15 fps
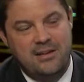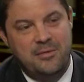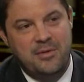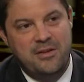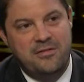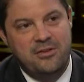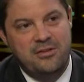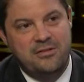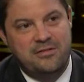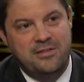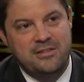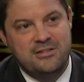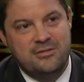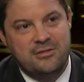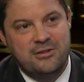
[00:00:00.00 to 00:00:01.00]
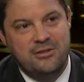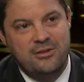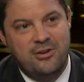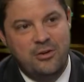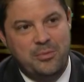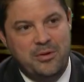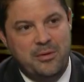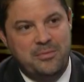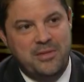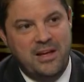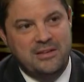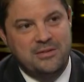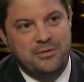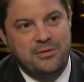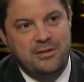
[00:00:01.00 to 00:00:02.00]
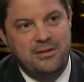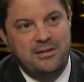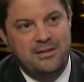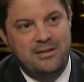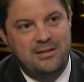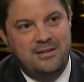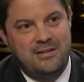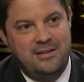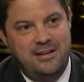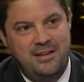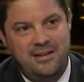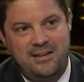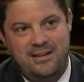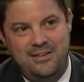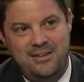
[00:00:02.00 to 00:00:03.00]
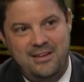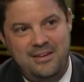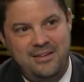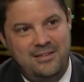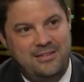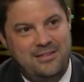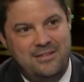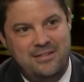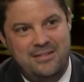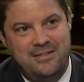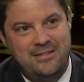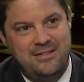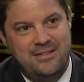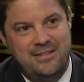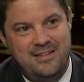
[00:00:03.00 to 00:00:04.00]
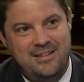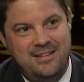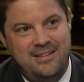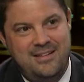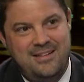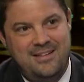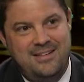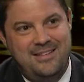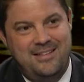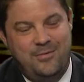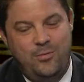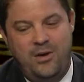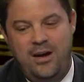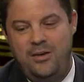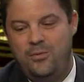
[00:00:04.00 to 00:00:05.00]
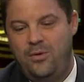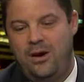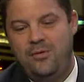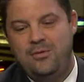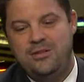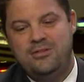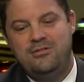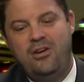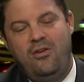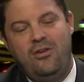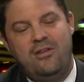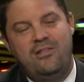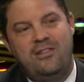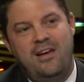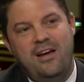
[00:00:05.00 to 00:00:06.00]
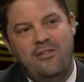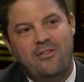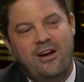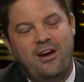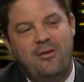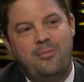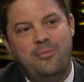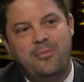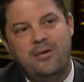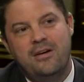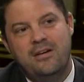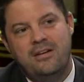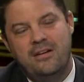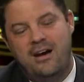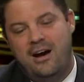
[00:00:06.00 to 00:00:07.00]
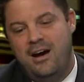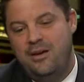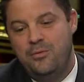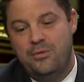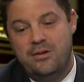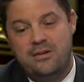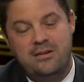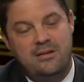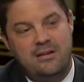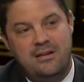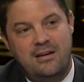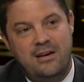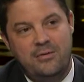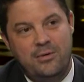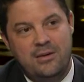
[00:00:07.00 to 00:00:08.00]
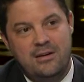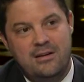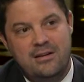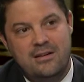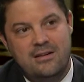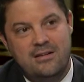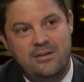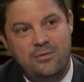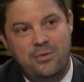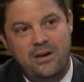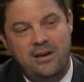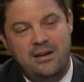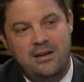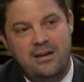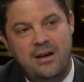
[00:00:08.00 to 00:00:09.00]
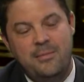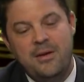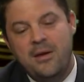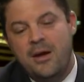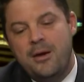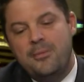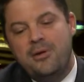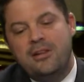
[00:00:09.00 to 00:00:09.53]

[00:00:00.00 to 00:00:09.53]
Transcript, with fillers: Door. I mean, if you're a defense lawyer, you don't open up that door. That's right. Yeah, I didn't. Yeah, yeah thinking about it, maybe not. Why, why, would you go in that route? Maybe not. I wouldn't. I no, wouldn't. no, no way. I mean, no way.